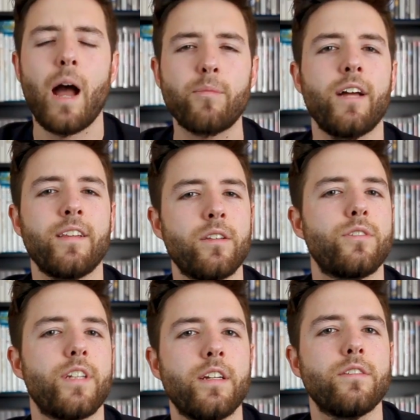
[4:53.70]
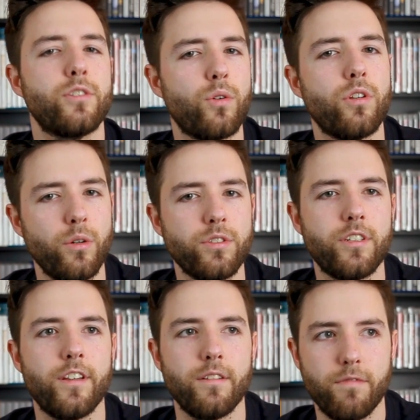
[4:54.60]
I'm glad that they're sticking so close
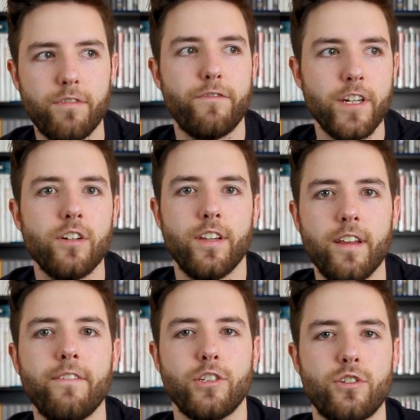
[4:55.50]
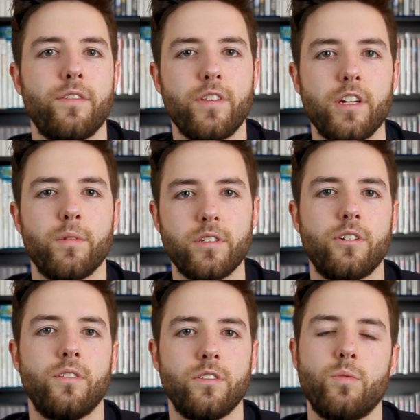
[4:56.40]
to the feel and the vision of the
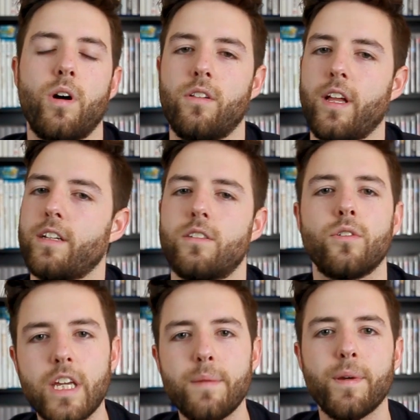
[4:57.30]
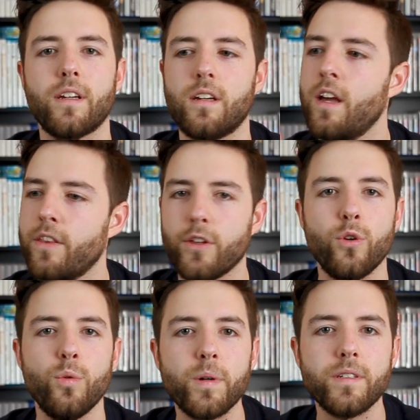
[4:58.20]
original as well, like still keeping the
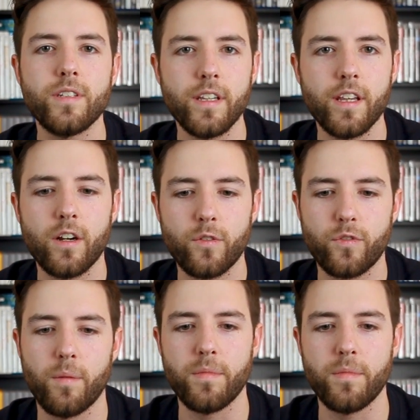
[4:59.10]
Goombas in there from